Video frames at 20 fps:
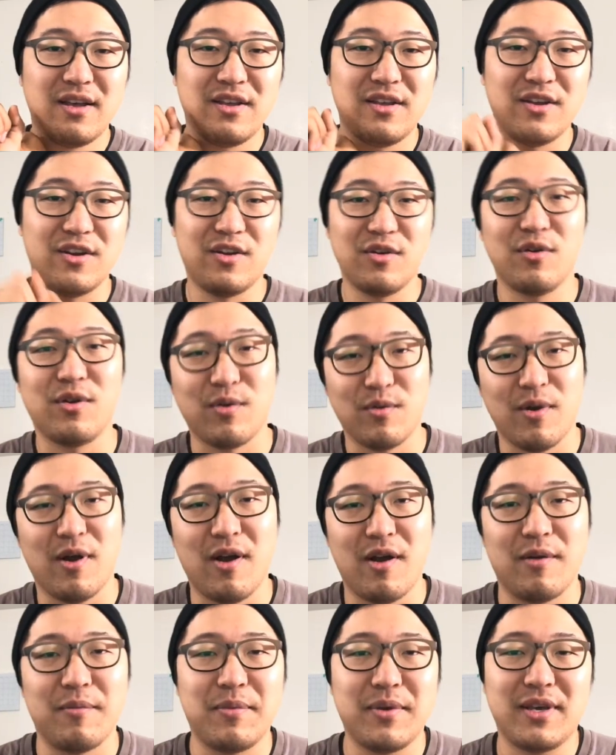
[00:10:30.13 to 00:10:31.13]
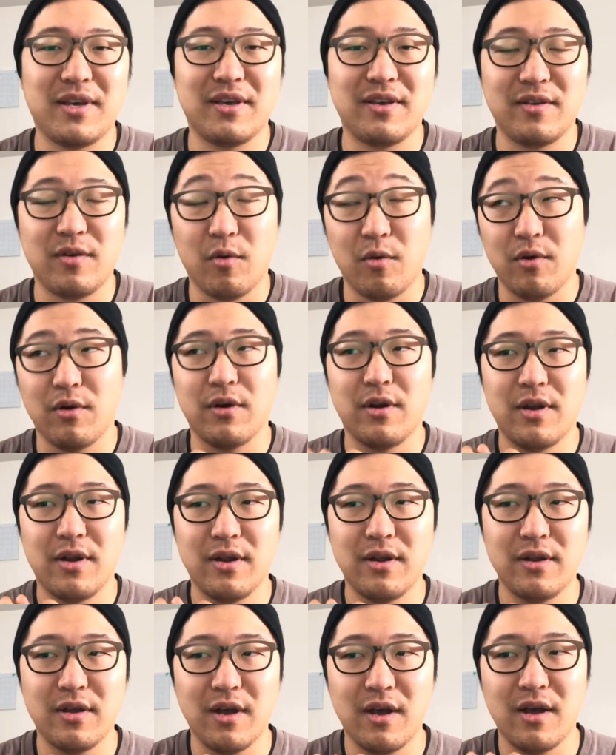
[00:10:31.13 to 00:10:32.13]
you're doing it wrong, because you're
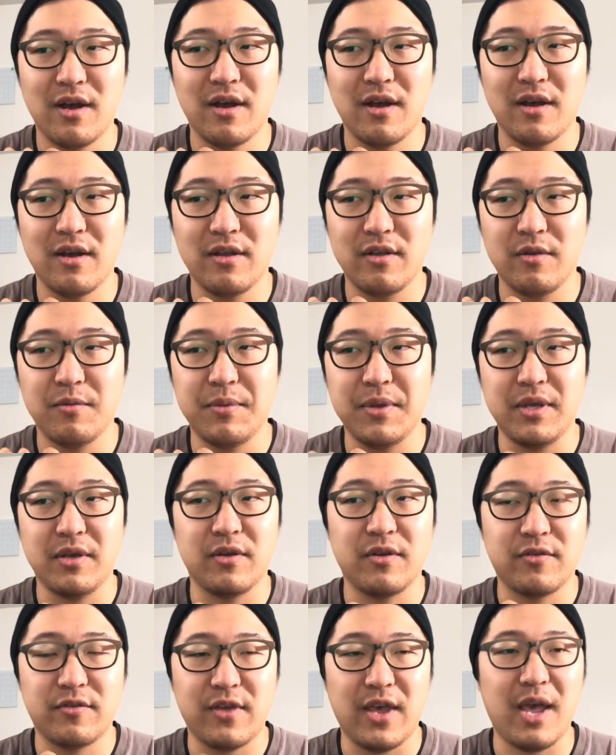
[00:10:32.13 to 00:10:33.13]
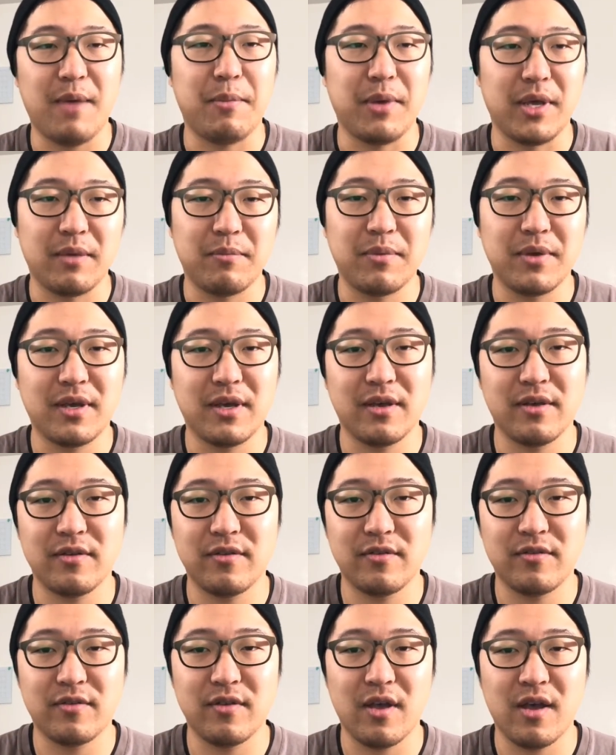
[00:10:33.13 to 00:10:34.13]
scamming,
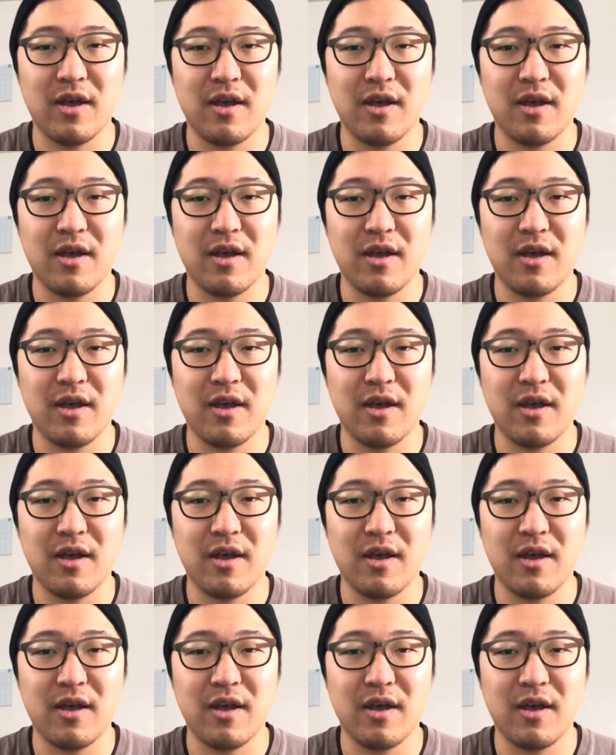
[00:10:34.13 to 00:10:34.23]
because